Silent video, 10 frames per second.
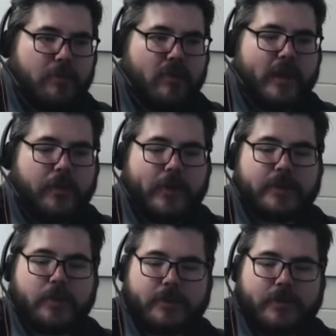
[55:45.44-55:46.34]
providing
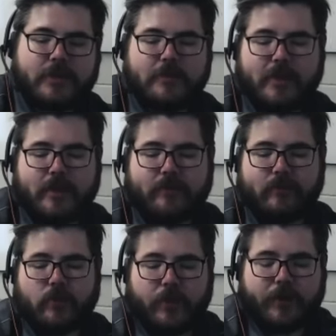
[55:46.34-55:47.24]
resources to me
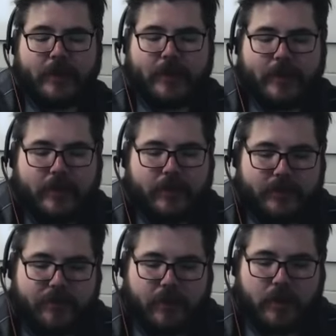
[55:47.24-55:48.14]
for,
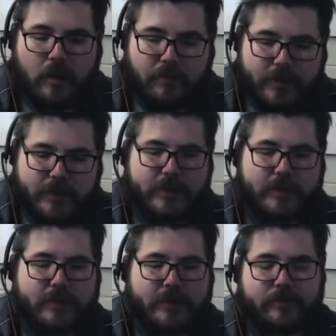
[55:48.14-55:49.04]
different
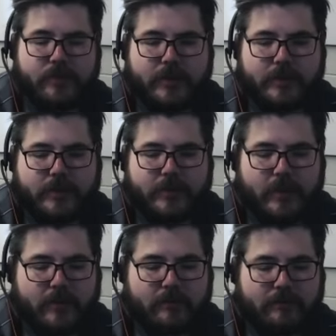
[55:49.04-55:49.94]
conferences and different,
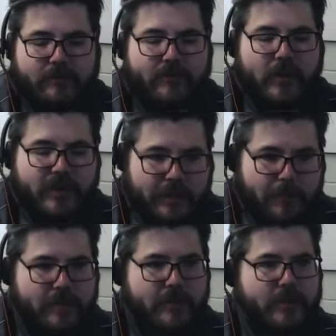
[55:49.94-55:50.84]
funding
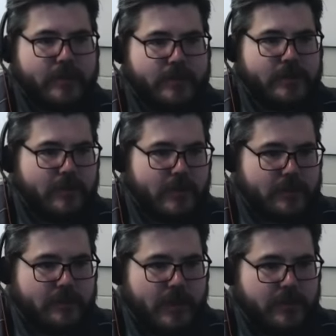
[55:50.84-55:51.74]
methods and
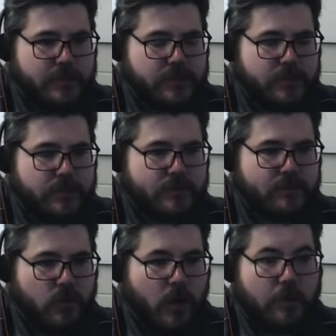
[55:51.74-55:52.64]
things of that nature
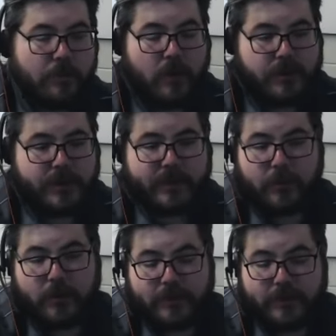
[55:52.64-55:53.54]
for our project.
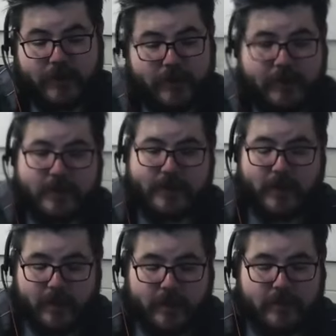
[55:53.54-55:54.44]
He wasn't
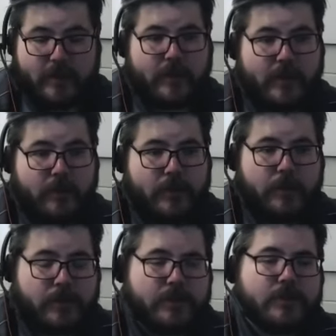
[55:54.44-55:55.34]
selling anything. He
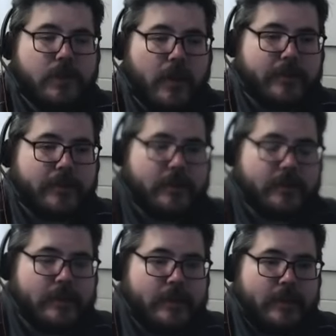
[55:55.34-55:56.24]
was just trying to,
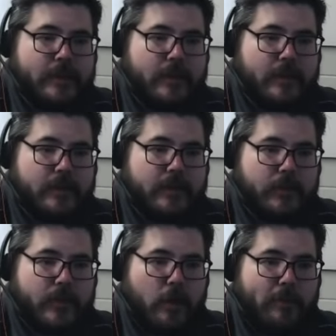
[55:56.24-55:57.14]

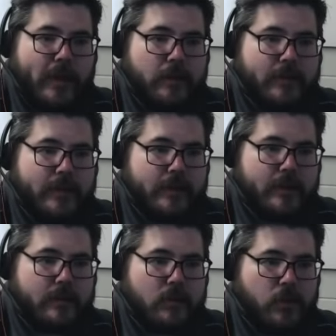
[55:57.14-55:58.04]
help out
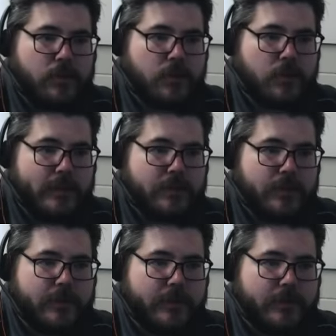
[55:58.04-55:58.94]
a local school
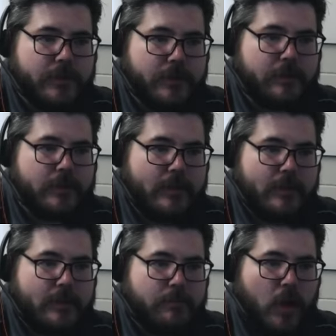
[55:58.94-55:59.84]
district here. So,
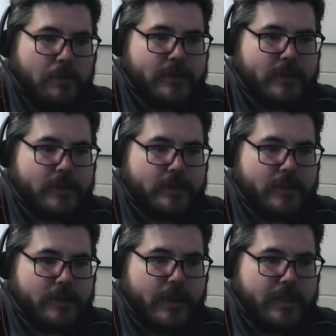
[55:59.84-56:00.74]
props to
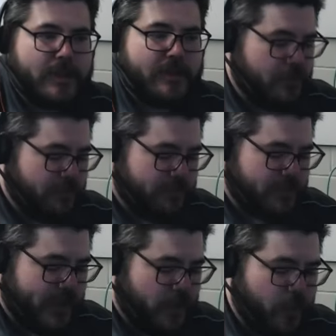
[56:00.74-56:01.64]
JJ from
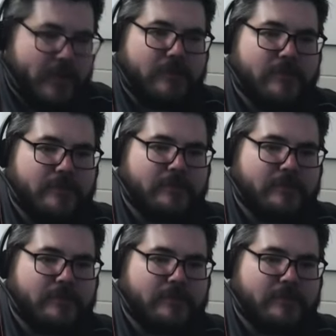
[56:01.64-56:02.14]
TechWave.